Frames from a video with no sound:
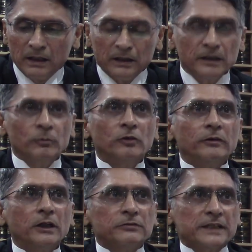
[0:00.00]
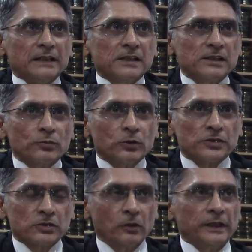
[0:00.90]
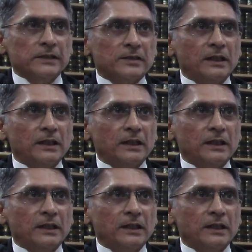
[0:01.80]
Removal of judges was so easy.